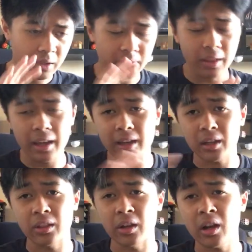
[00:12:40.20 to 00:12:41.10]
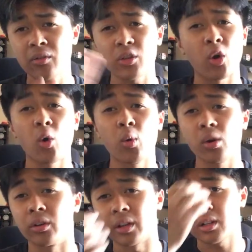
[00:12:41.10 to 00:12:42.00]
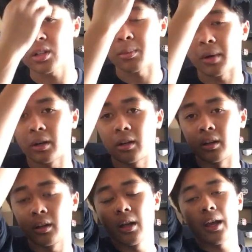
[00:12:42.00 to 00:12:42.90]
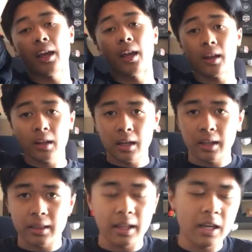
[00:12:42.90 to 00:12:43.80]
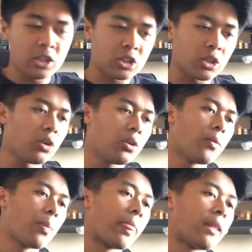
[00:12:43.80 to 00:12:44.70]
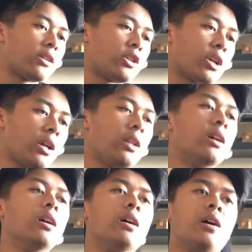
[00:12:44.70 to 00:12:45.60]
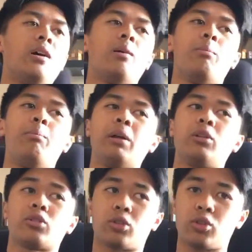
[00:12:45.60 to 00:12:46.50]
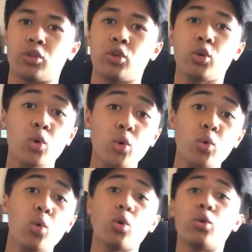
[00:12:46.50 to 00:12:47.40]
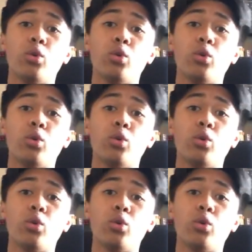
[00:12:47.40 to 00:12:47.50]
they cover the whole world, not just America. And they showed China built two